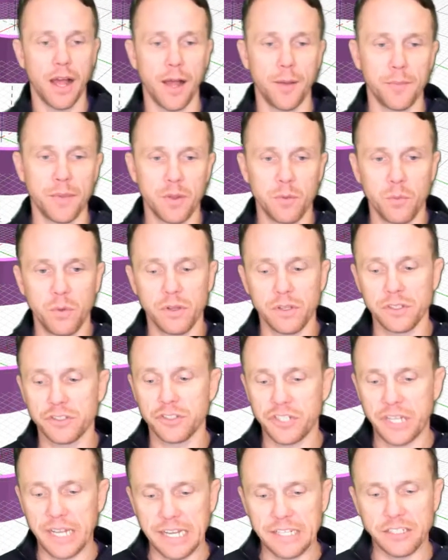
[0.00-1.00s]
We'll
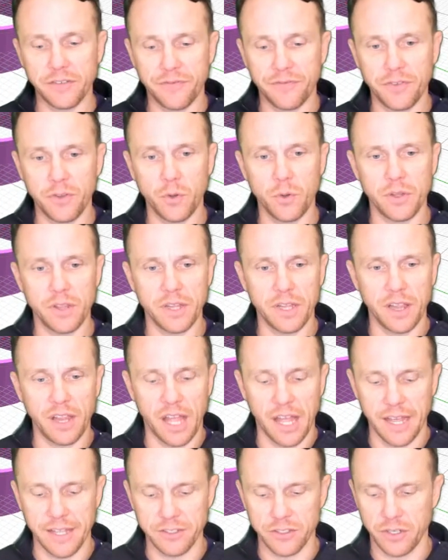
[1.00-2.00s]
change a few of the
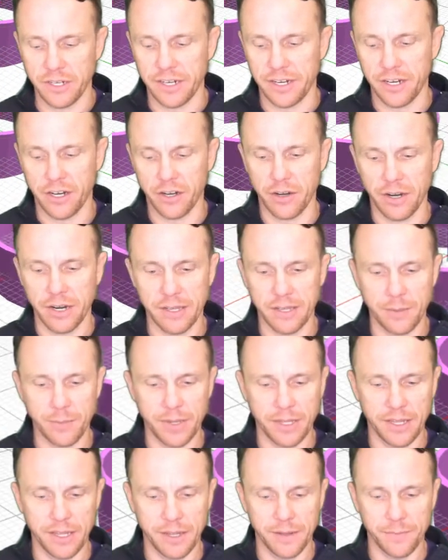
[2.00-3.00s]
lines on here, and let
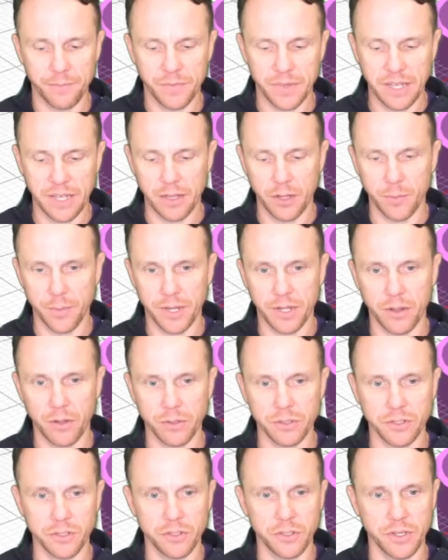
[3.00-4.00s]
me get a little bit
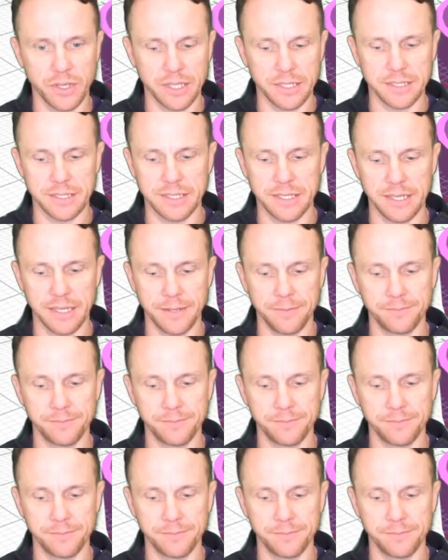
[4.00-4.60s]
closer so you can see.